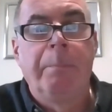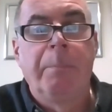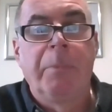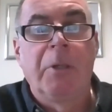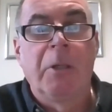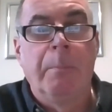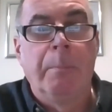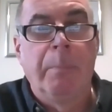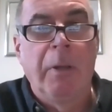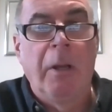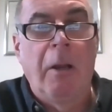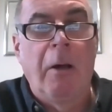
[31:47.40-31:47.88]

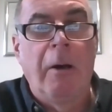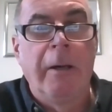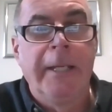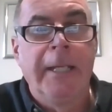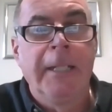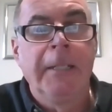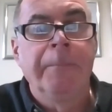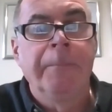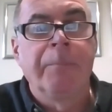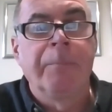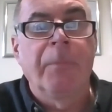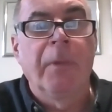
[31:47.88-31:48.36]

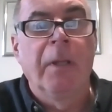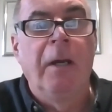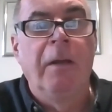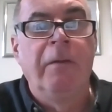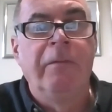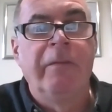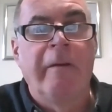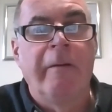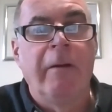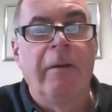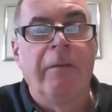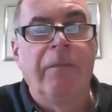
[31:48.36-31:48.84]
complying
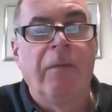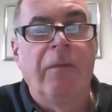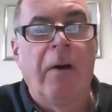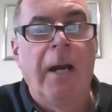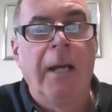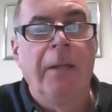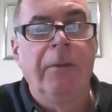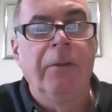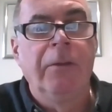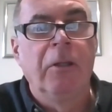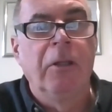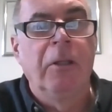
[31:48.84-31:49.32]
and
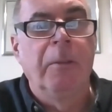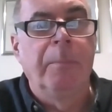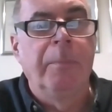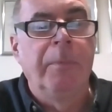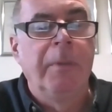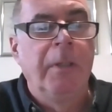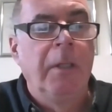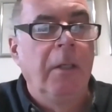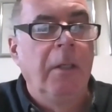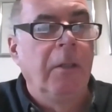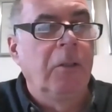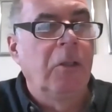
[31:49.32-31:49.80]
verifying that the
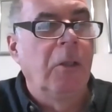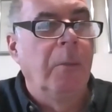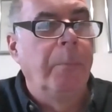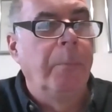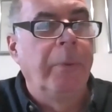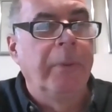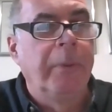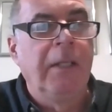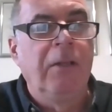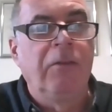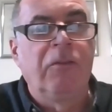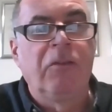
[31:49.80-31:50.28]

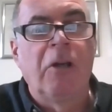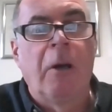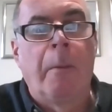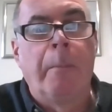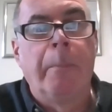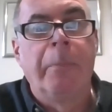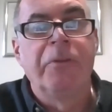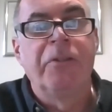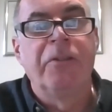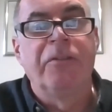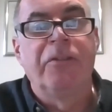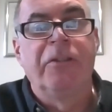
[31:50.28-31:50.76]
company is
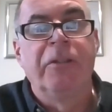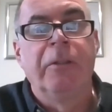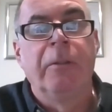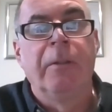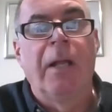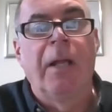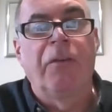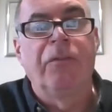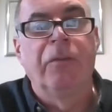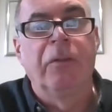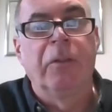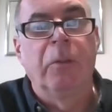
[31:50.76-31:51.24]
competent to do
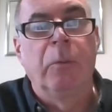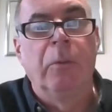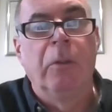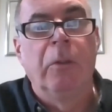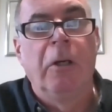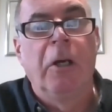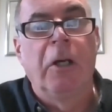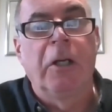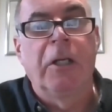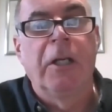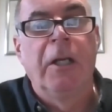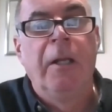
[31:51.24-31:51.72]
that sort of
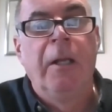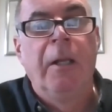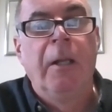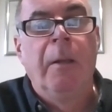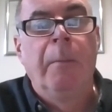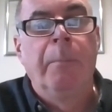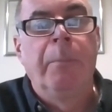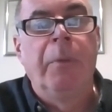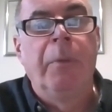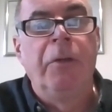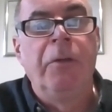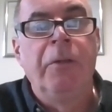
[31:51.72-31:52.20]
work,
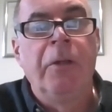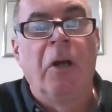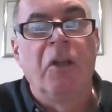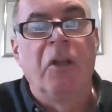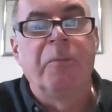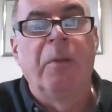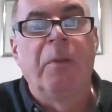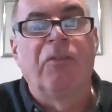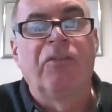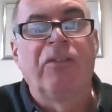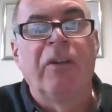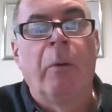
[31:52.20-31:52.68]
but
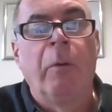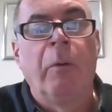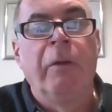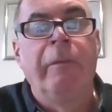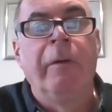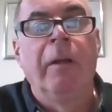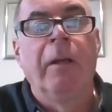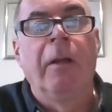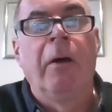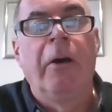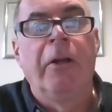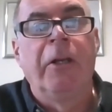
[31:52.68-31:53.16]
not be solely
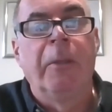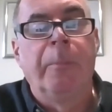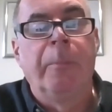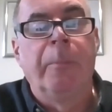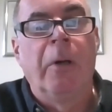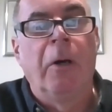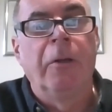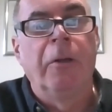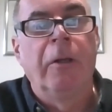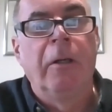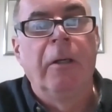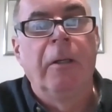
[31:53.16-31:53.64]
relied
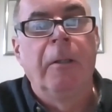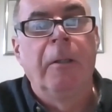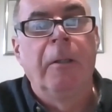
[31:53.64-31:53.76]
upon.